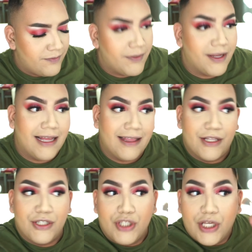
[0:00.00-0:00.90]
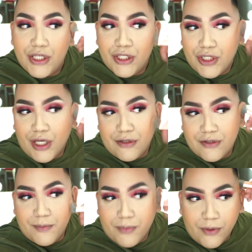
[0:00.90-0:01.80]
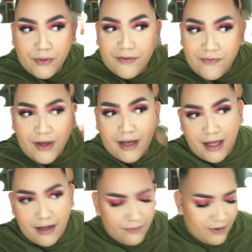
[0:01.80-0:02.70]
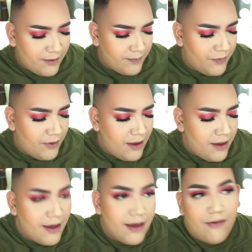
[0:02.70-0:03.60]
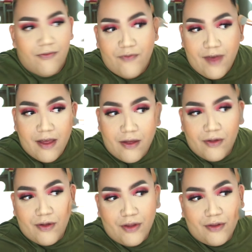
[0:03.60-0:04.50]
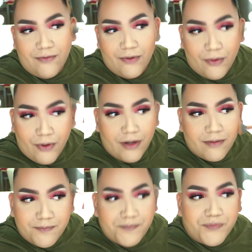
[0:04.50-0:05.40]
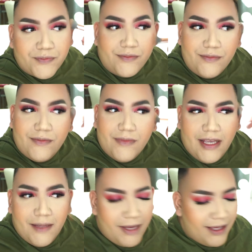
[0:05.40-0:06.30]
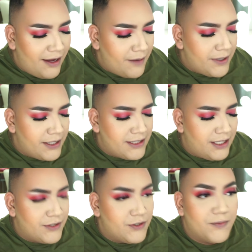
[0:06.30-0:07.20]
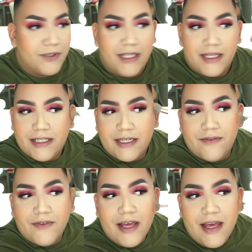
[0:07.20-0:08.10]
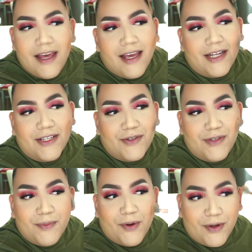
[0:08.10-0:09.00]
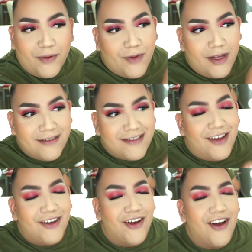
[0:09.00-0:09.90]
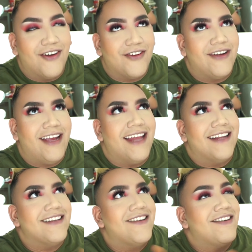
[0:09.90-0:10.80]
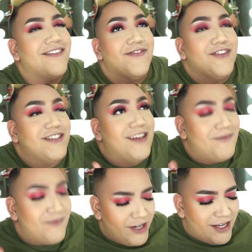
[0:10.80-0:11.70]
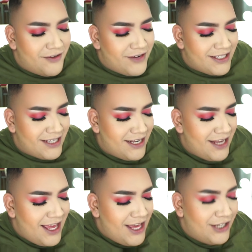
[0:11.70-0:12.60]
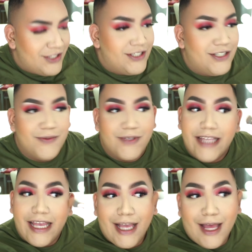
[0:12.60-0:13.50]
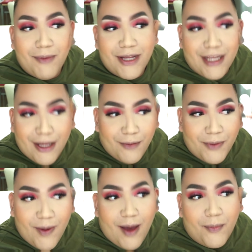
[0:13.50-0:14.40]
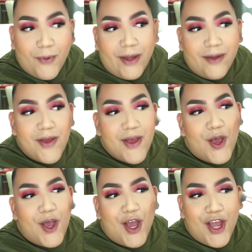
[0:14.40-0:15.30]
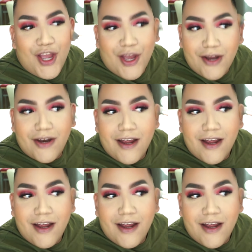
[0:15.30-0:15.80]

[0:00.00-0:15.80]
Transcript: But I legit just broke the fuck out of it. It fell on the floor and my camera is like super sensitive and it's only broken once on concrete and for some freaking reason Jesus was like I'm gonna help you out boy and uh,